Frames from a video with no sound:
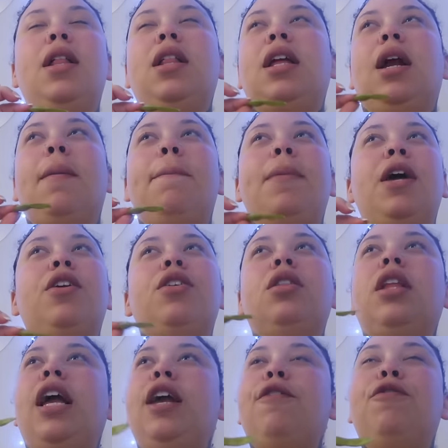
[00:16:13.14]
like a better
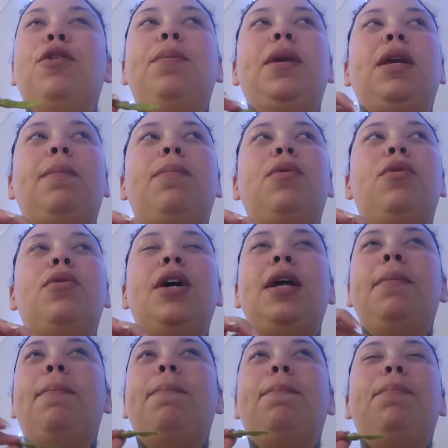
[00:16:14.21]
life for people
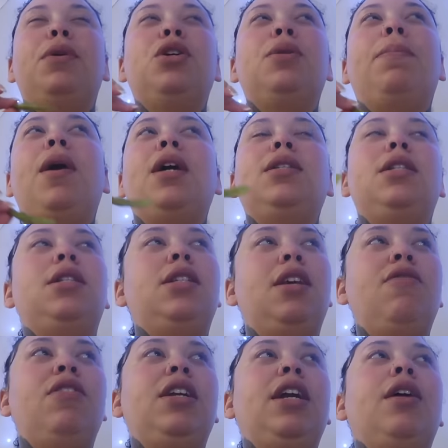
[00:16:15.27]
and put
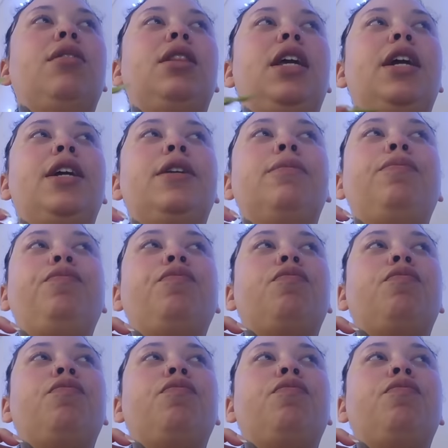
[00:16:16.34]
positivity out there.